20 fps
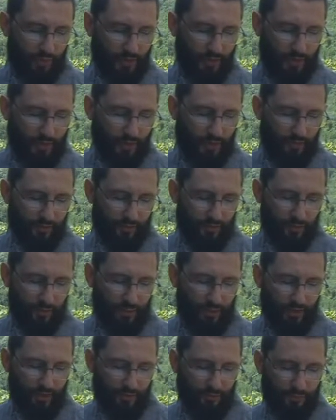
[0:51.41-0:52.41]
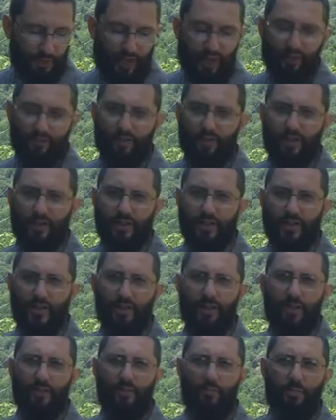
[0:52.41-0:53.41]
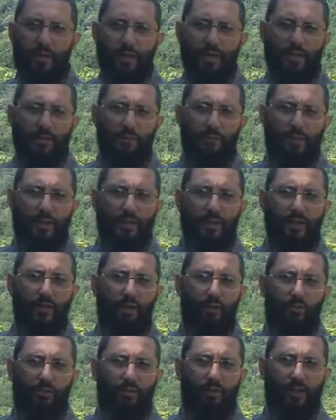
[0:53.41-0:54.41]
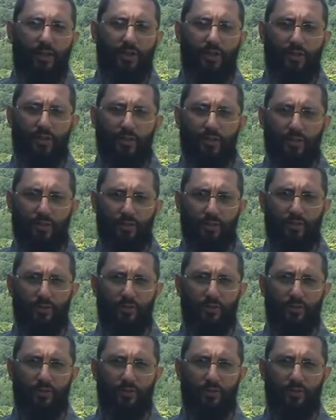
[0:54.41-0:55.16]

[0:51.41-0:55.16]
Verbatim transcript: that ye through his poverty might be rich.